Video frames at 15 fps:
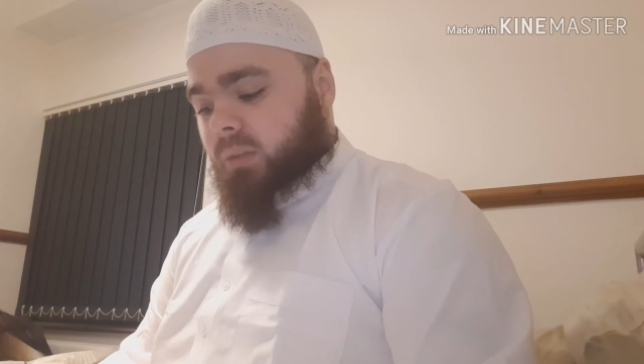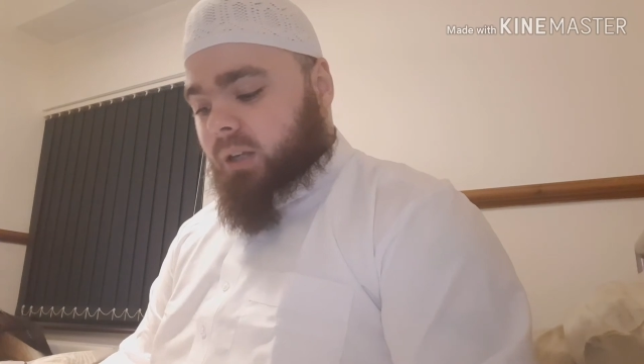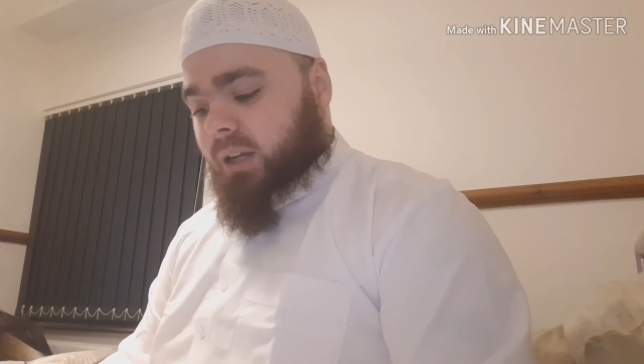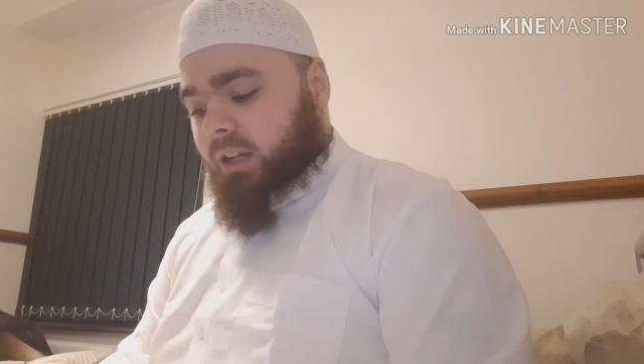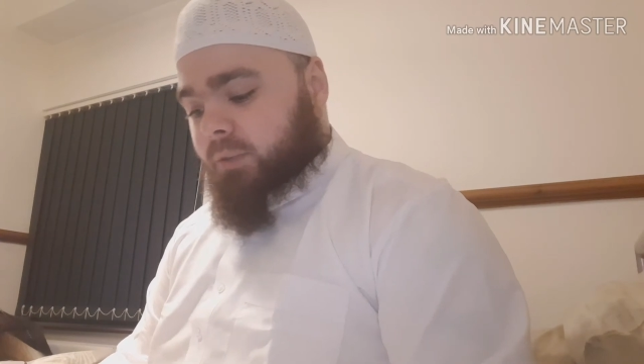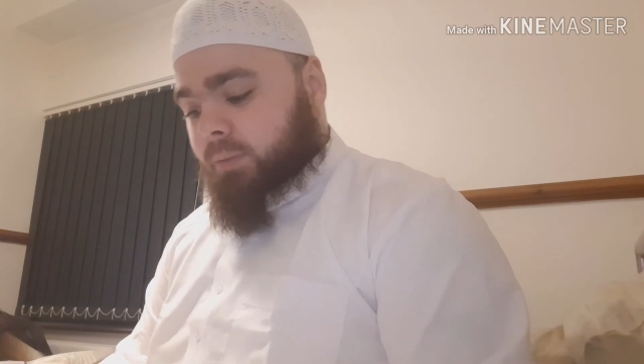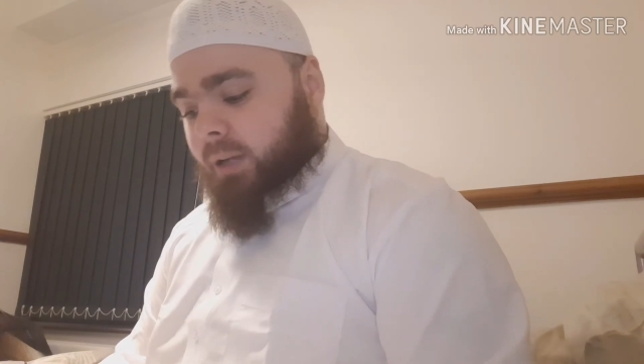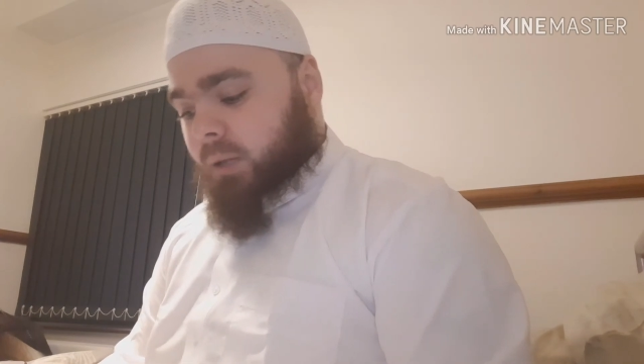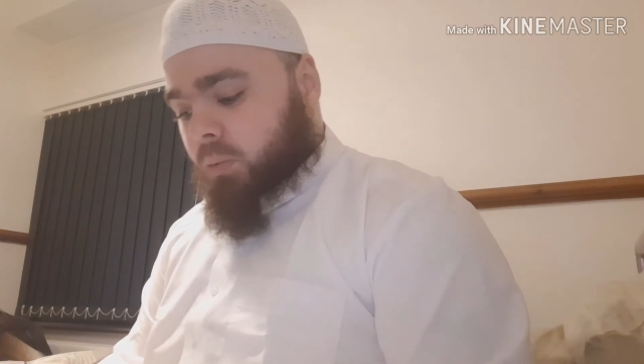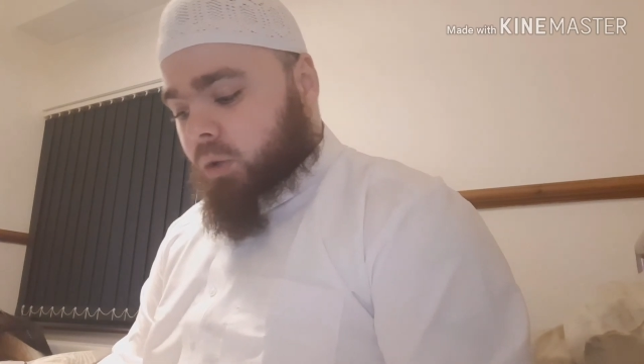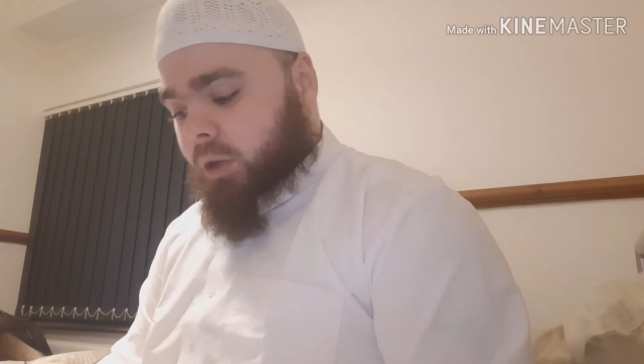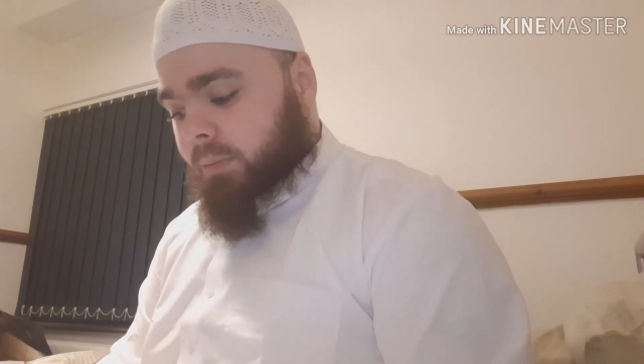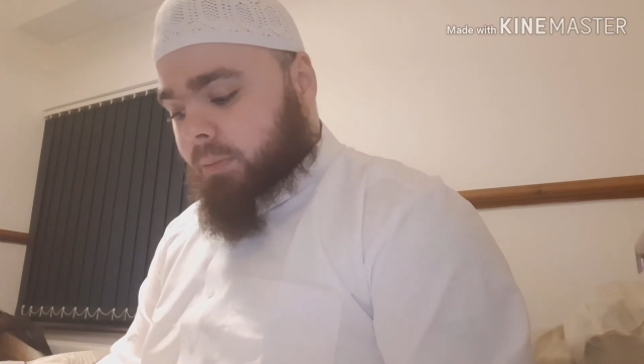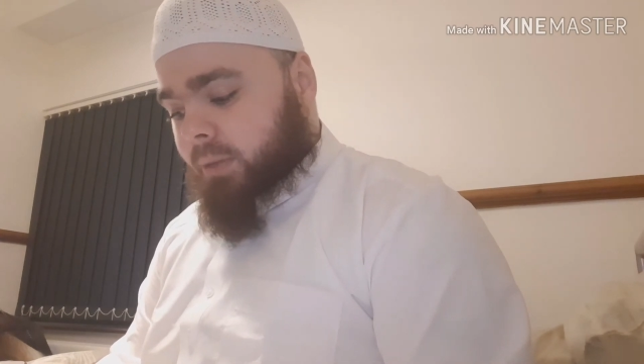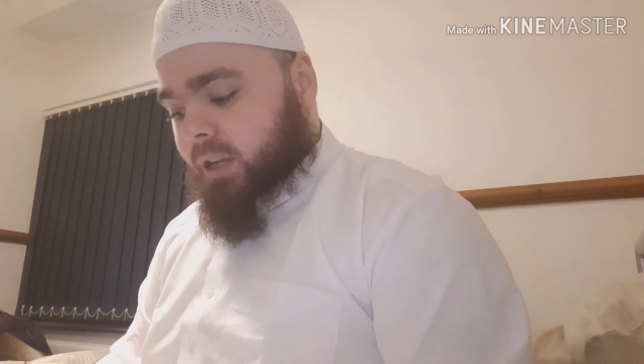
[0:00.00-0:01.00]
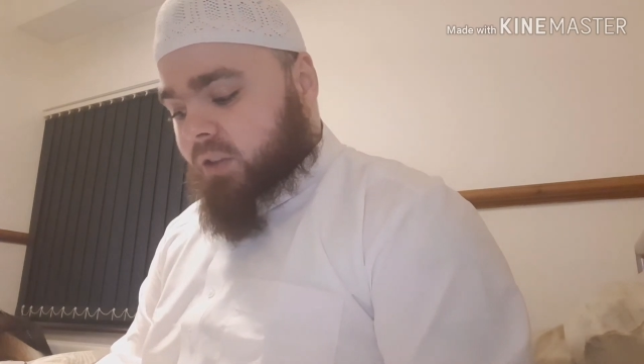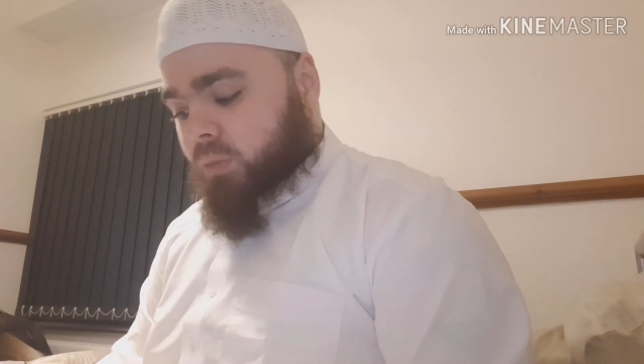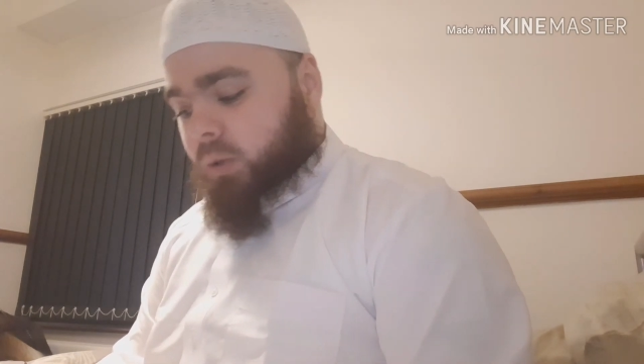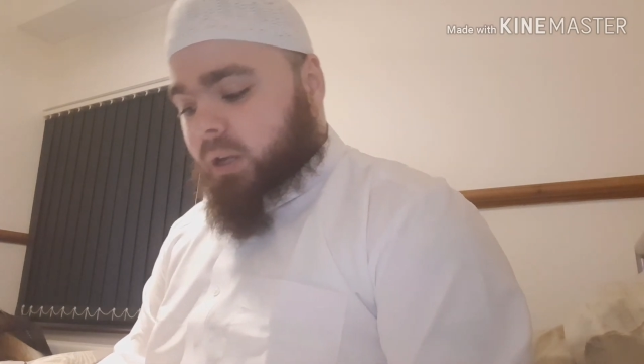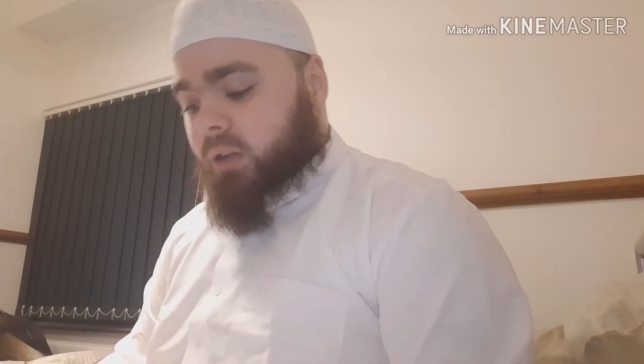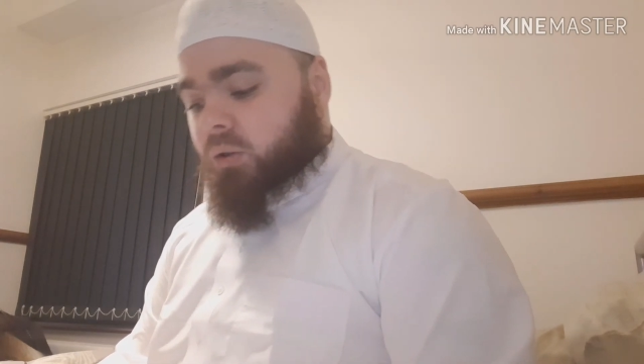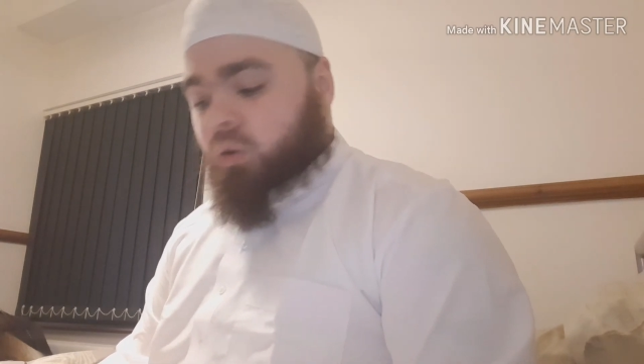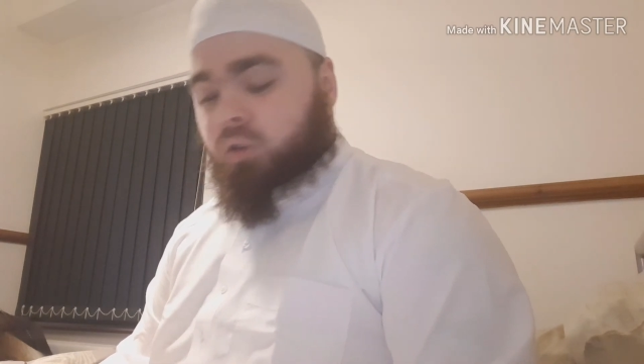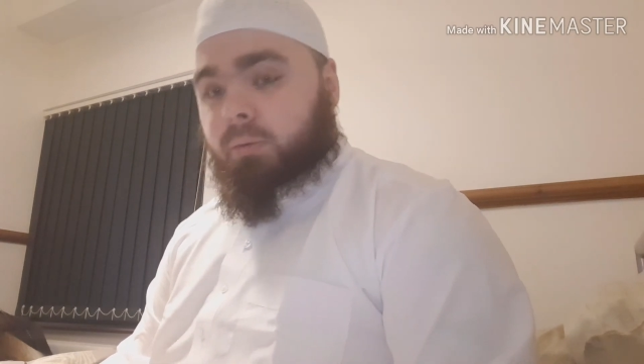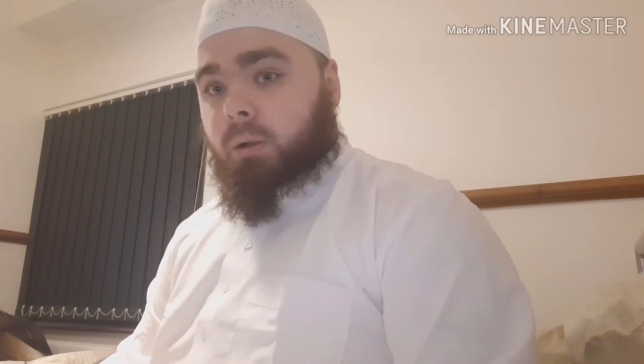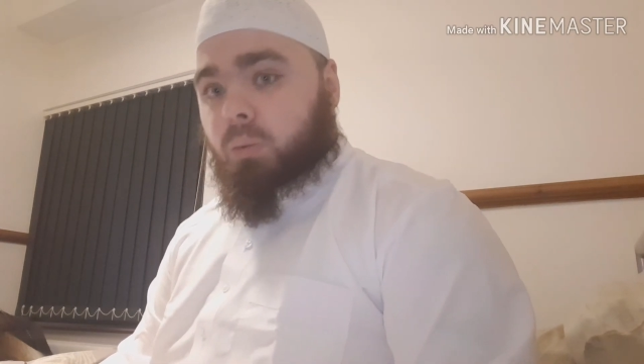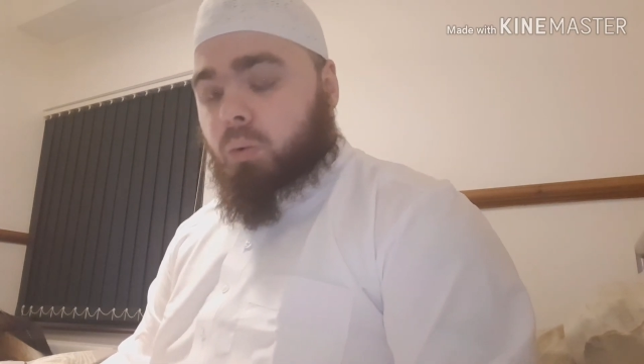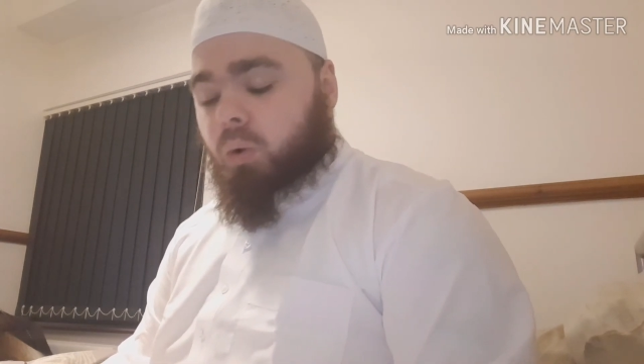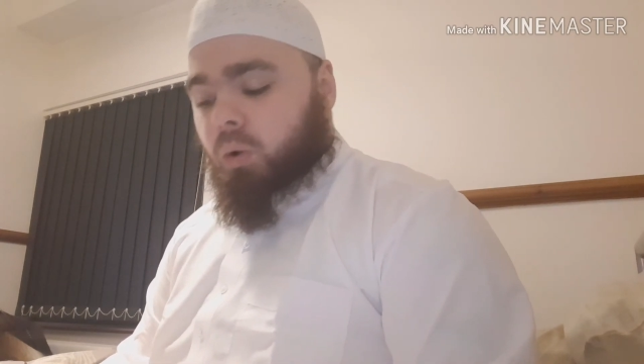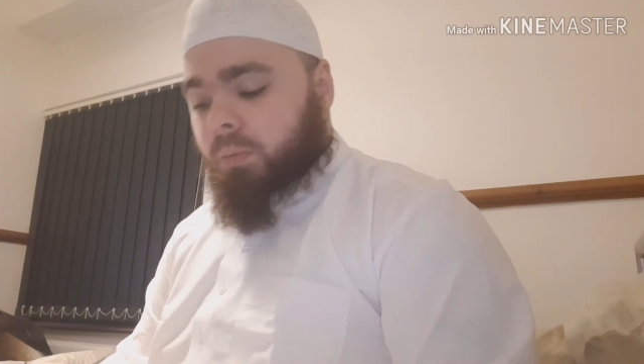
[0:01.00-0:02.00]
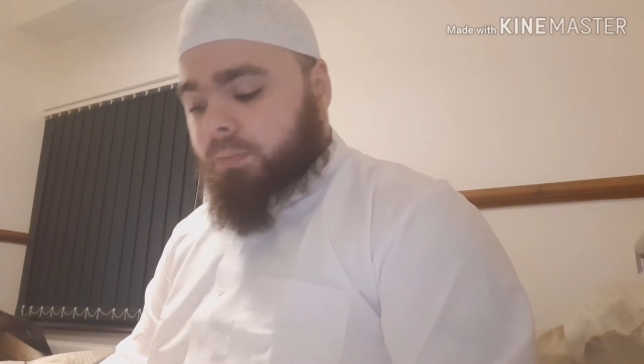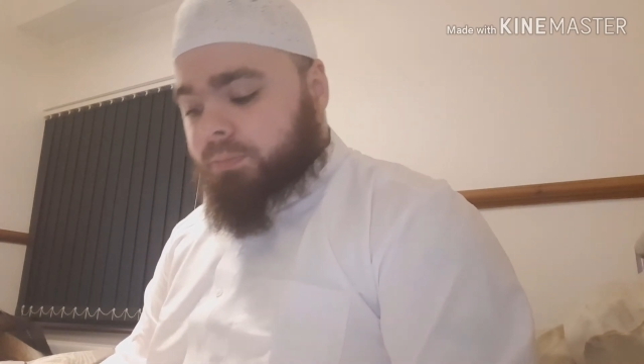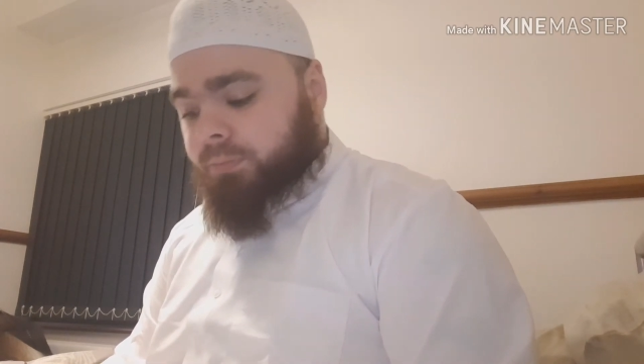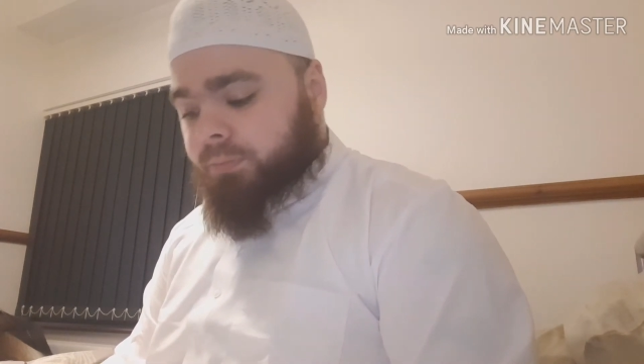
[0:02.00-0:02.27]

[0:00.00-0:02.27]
and explain what it means when it talks about war.